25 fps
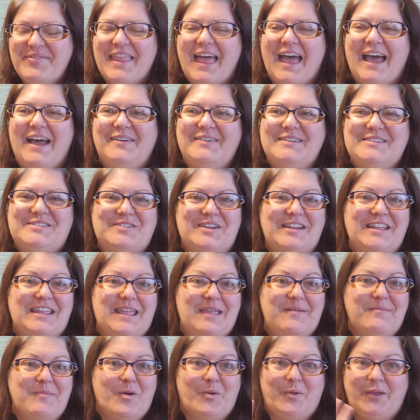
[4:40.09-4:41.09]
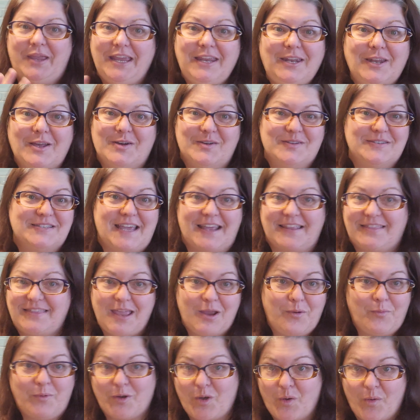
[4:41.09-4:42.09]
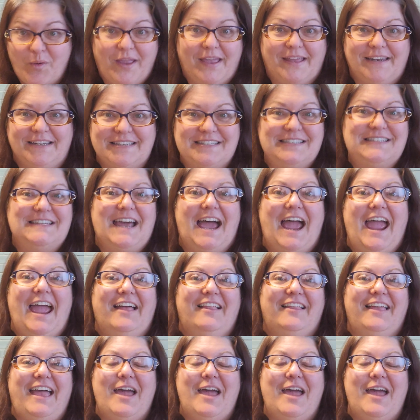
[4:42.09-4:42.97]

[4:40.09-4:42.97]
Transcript: I was drinking mojitos like they were going out of style.